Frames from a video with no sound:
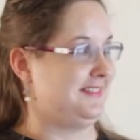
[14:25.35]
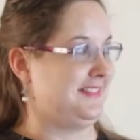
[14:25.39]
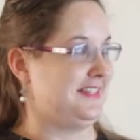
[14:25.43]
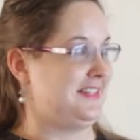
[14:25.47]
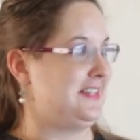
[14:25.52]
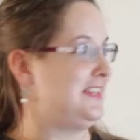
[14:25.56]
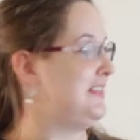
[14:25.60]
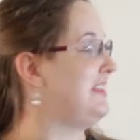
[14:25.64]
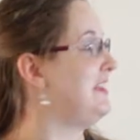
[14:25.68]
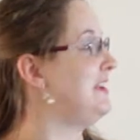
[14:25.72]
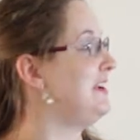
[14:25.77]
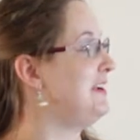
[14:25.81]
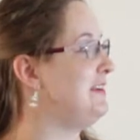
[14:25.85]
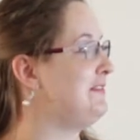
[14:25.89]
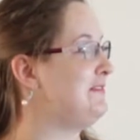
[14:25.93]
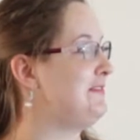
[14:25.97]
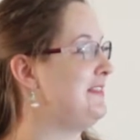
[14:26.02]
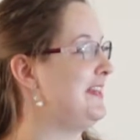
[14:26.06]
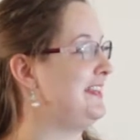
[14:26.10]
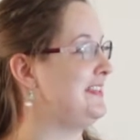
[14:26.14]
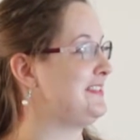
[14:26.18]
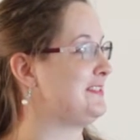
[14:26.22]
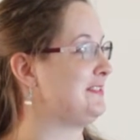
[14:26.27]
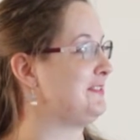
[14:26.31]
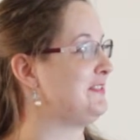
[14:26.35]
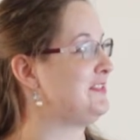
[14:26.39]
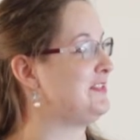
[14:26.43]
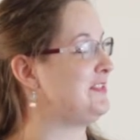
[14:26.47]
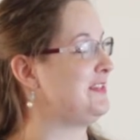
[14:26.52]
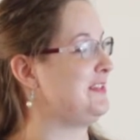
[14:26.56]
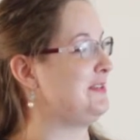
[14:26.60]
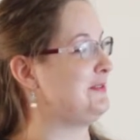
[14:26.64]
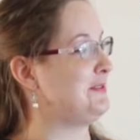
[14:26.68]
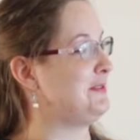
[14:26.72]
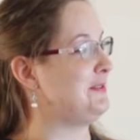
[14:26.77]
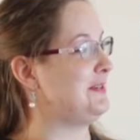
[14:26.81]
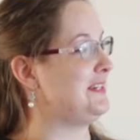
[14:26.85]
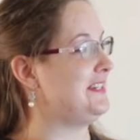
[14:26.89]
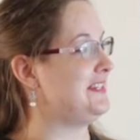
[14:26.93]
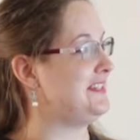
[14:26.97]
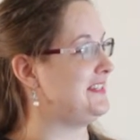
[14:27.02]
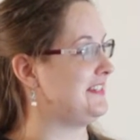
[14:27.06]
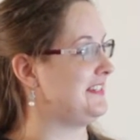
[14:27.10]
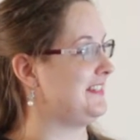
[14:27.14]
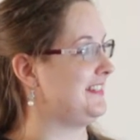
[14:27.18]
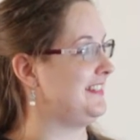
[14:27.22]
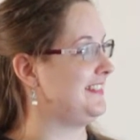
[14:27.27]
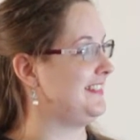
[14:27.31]
I don't know if that is answering your
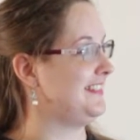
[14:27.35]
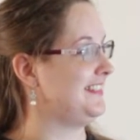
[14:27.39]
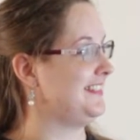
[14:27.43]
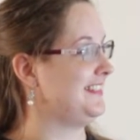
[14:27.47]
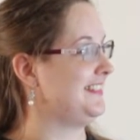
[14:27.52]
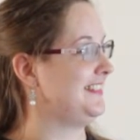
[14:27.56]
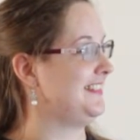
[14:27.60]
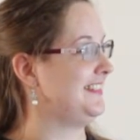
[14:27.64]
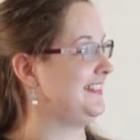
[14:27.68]
question.